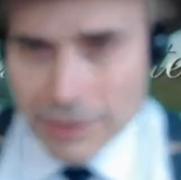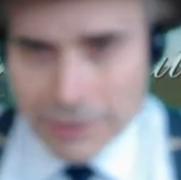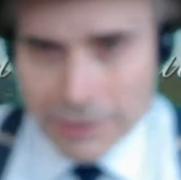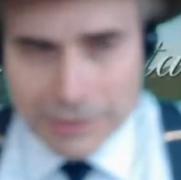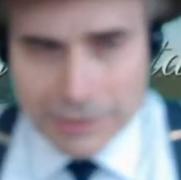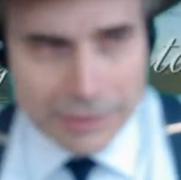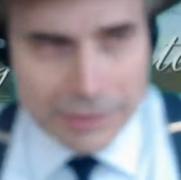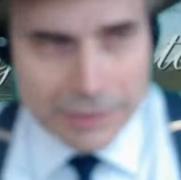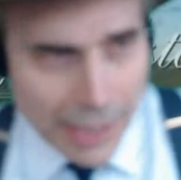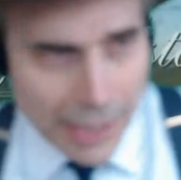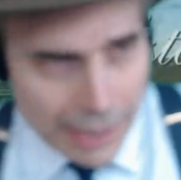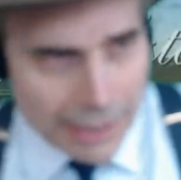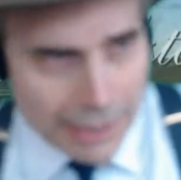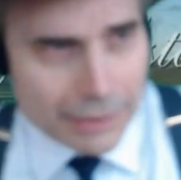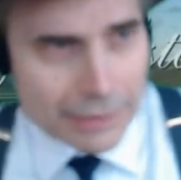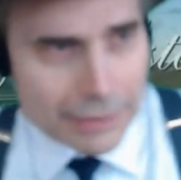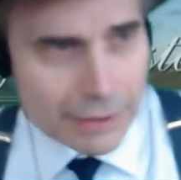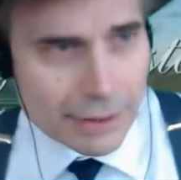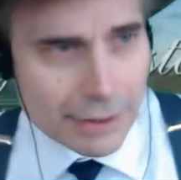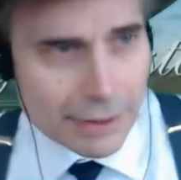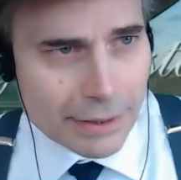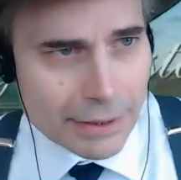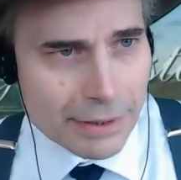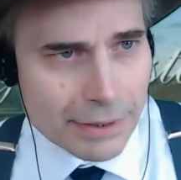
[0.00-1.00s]

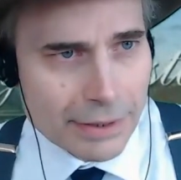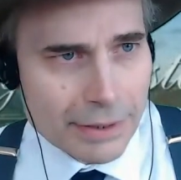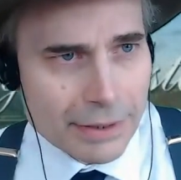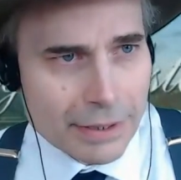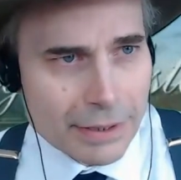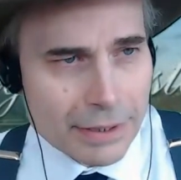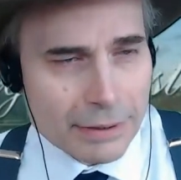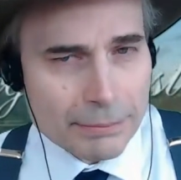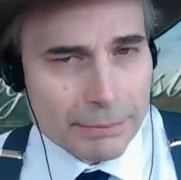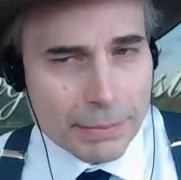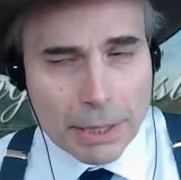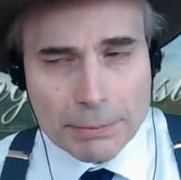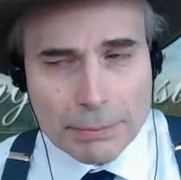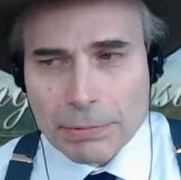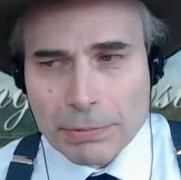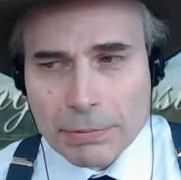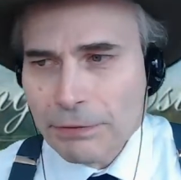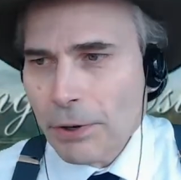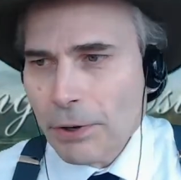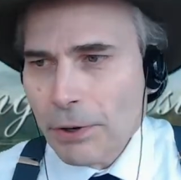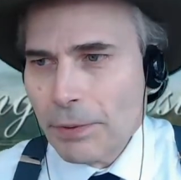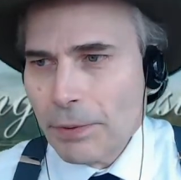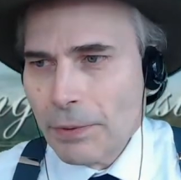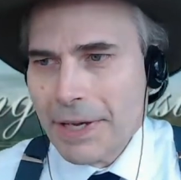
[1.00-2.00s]
Estate. But
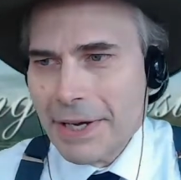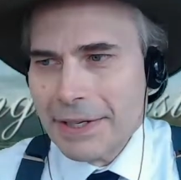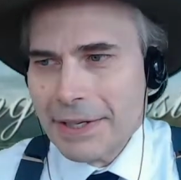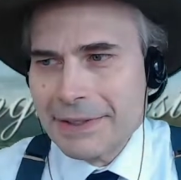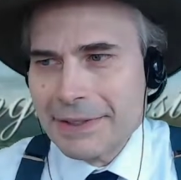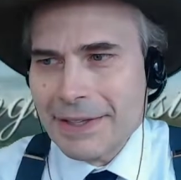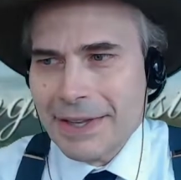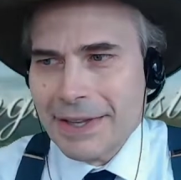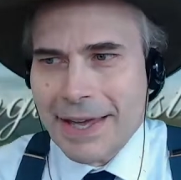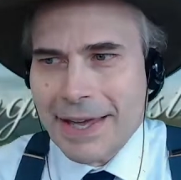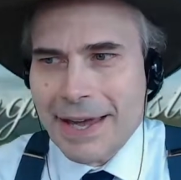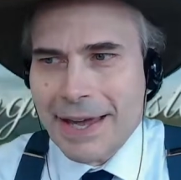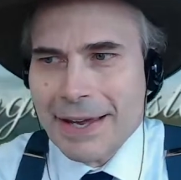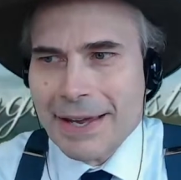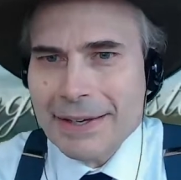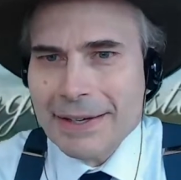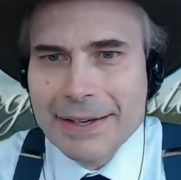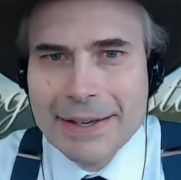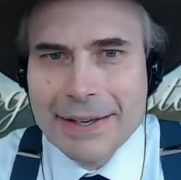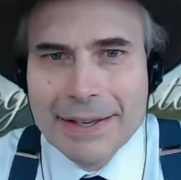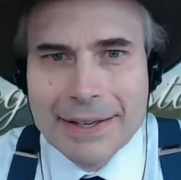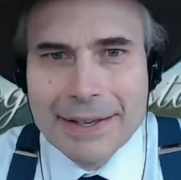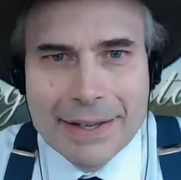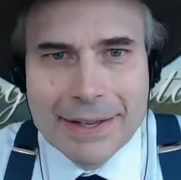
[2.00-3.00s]
before we get to that,
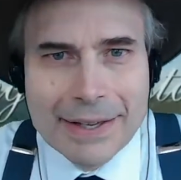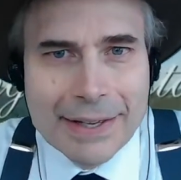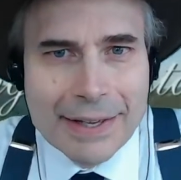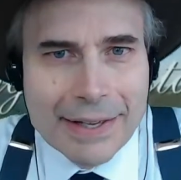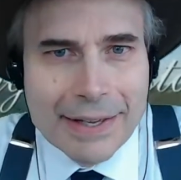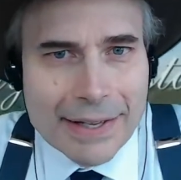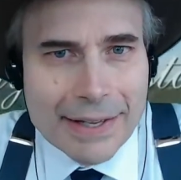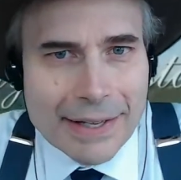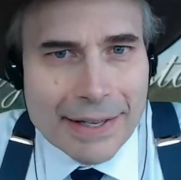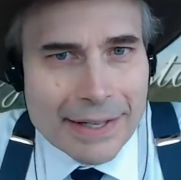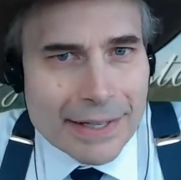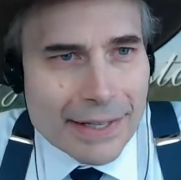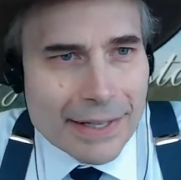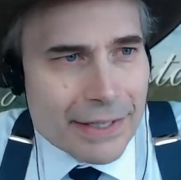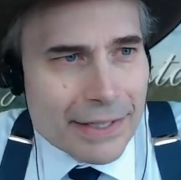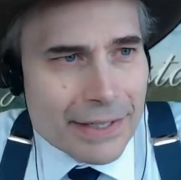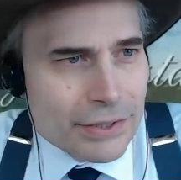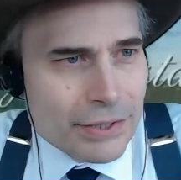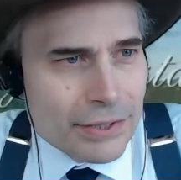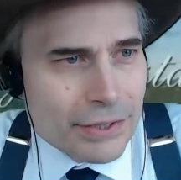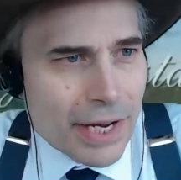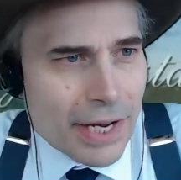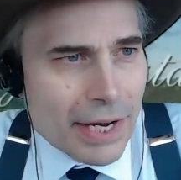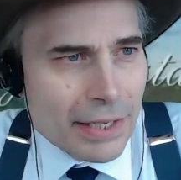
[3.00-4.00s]
let's
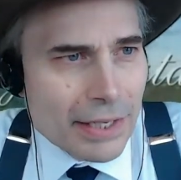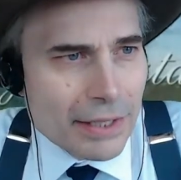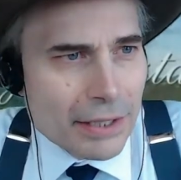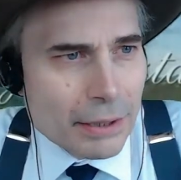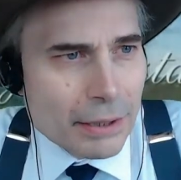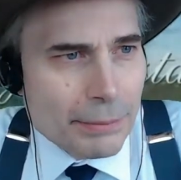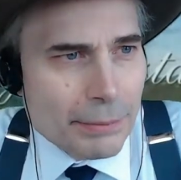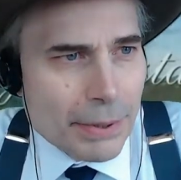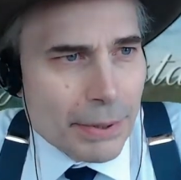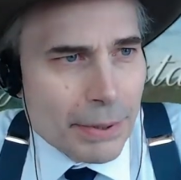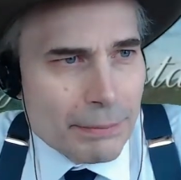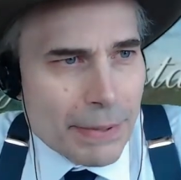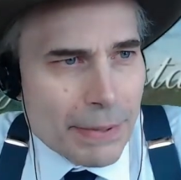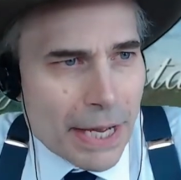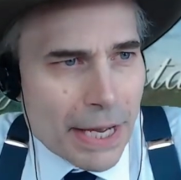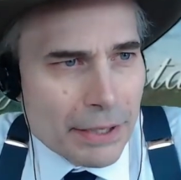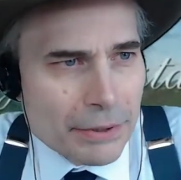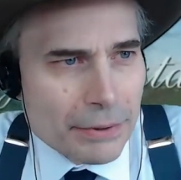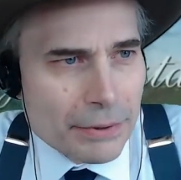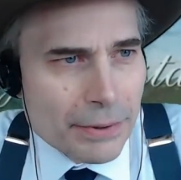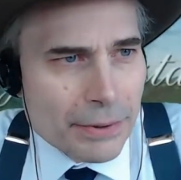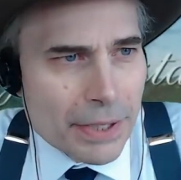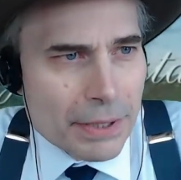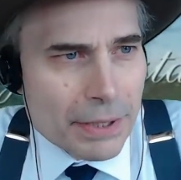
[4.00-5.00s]
chat a little bit
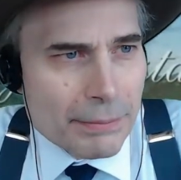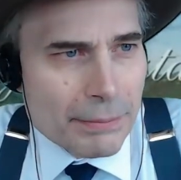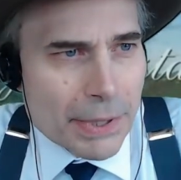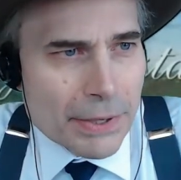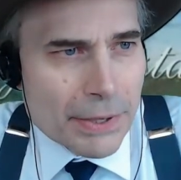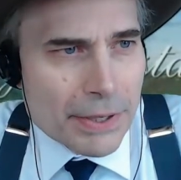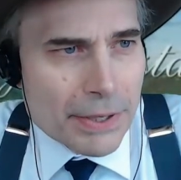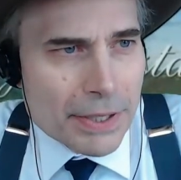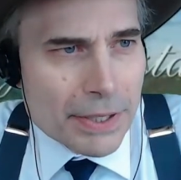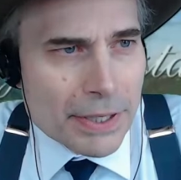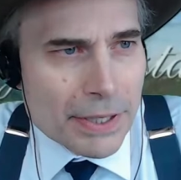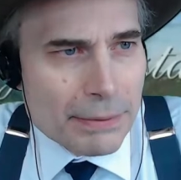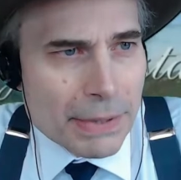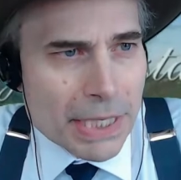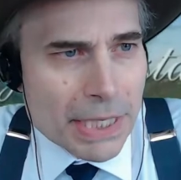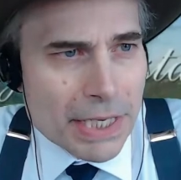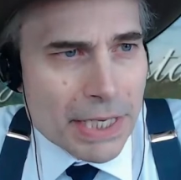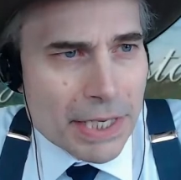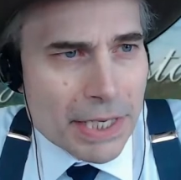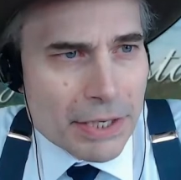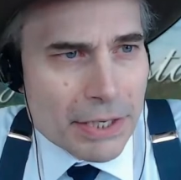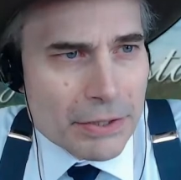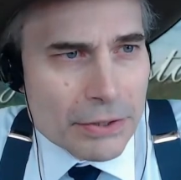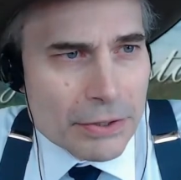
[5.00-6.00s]
about great American
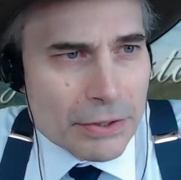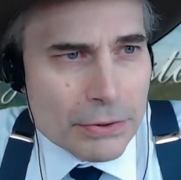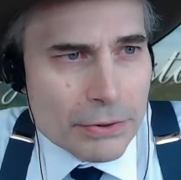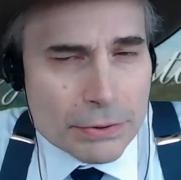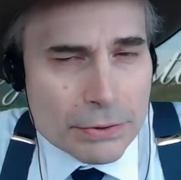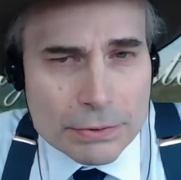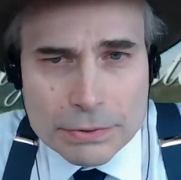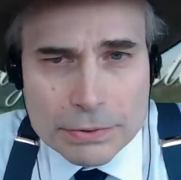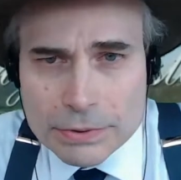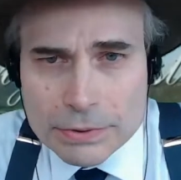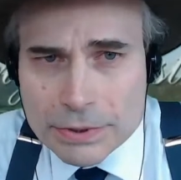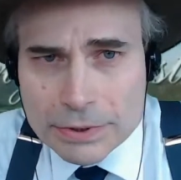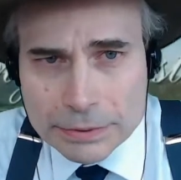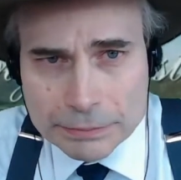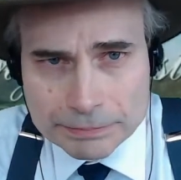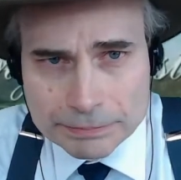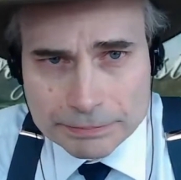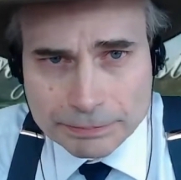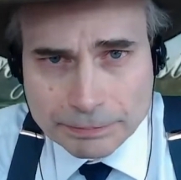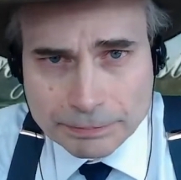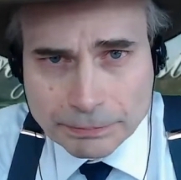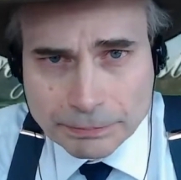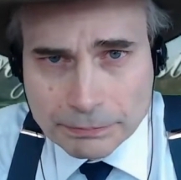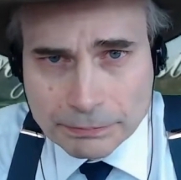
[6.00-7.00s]
media news.
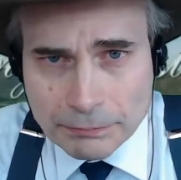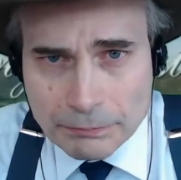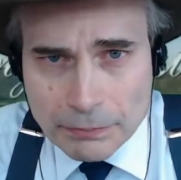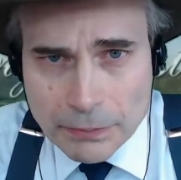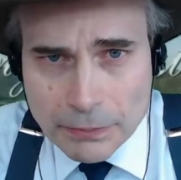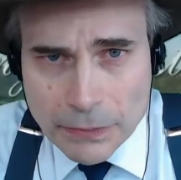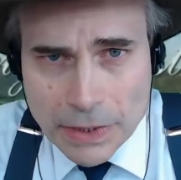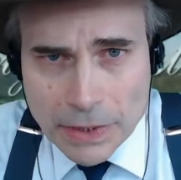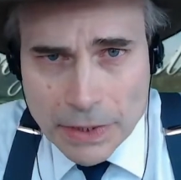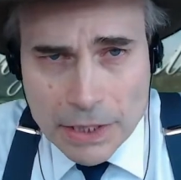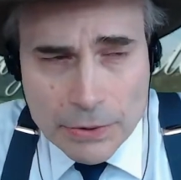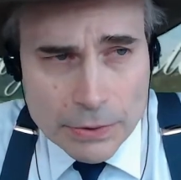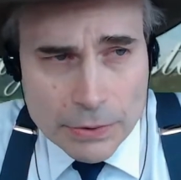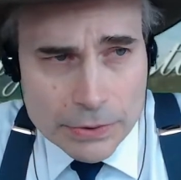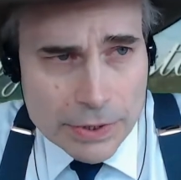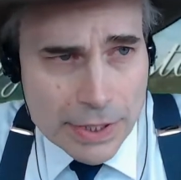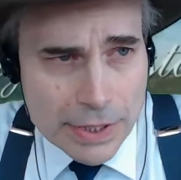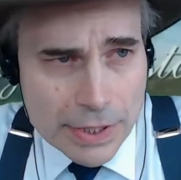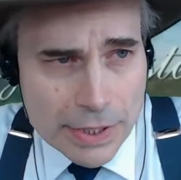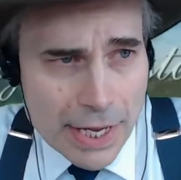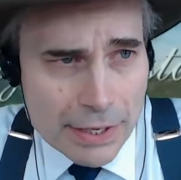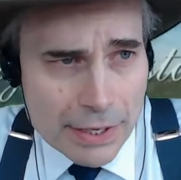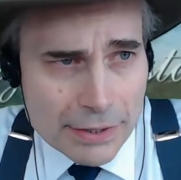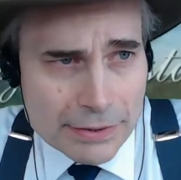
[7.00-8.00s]
It was
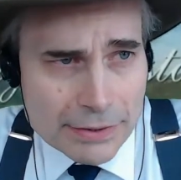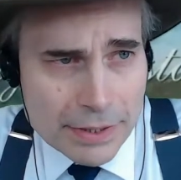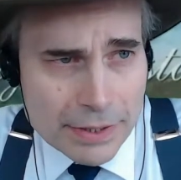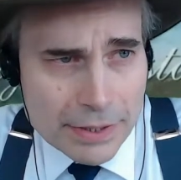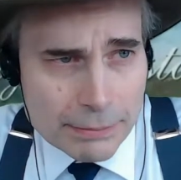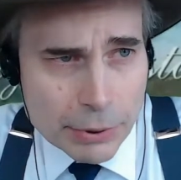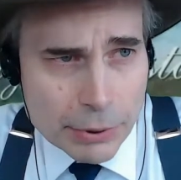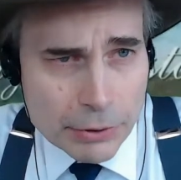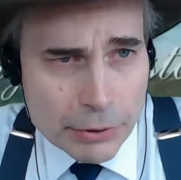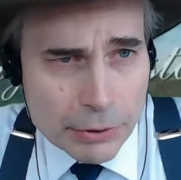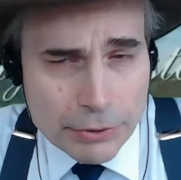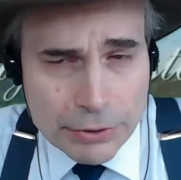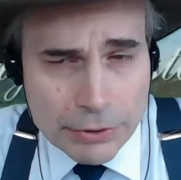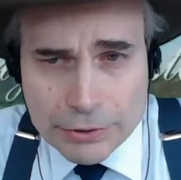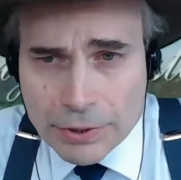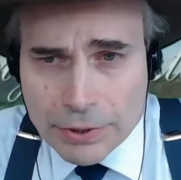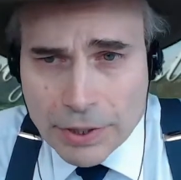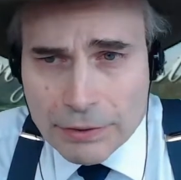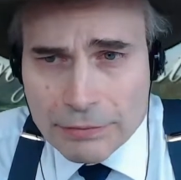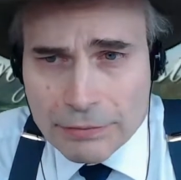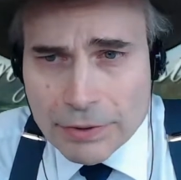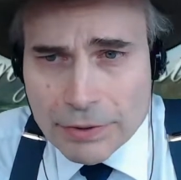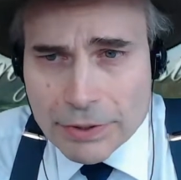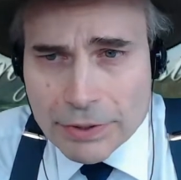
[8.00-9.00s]
announced that both
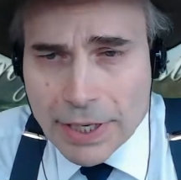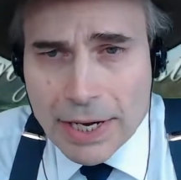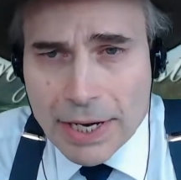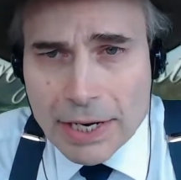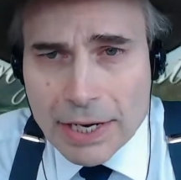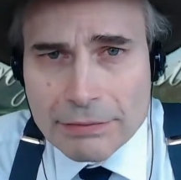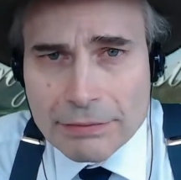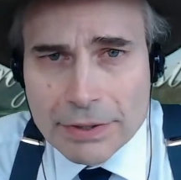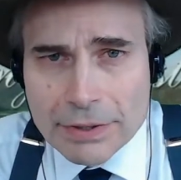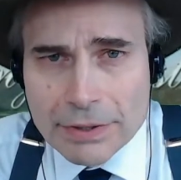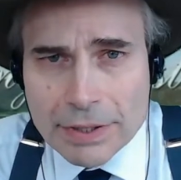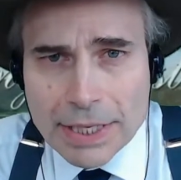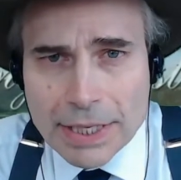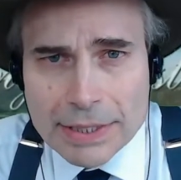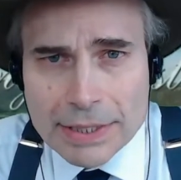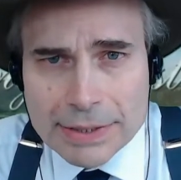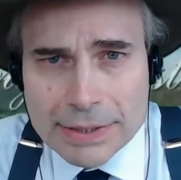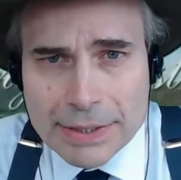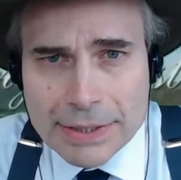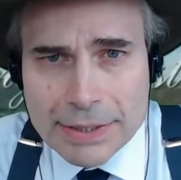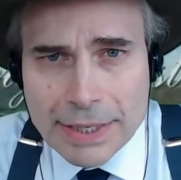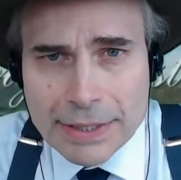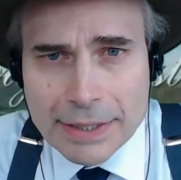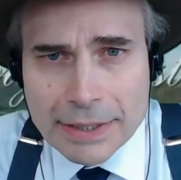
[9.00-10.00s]
Trevor Donovan and
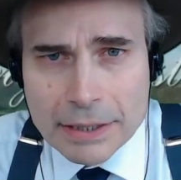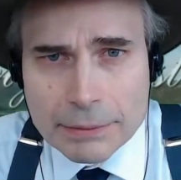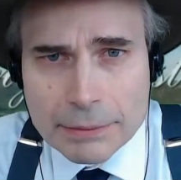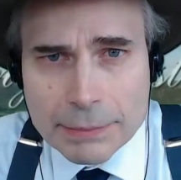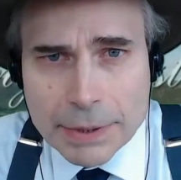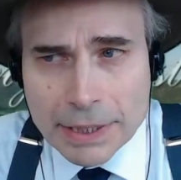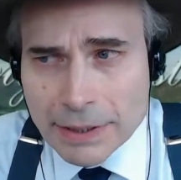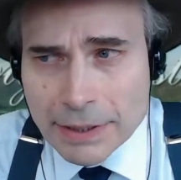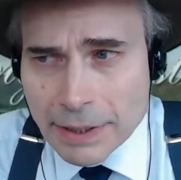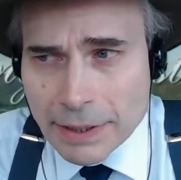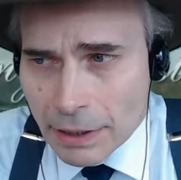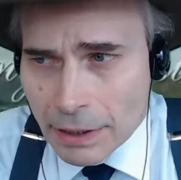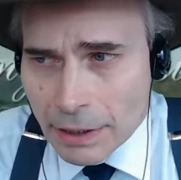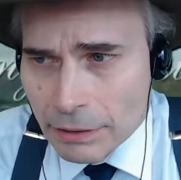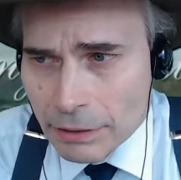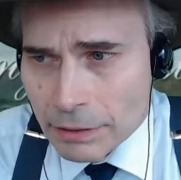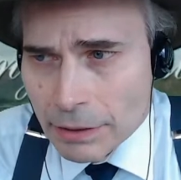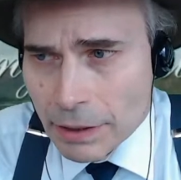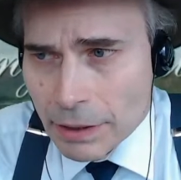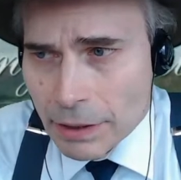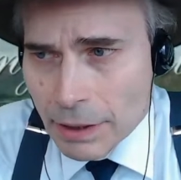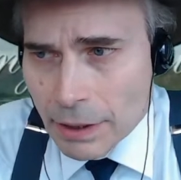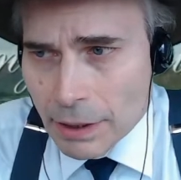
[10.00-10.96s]
Danica McKellar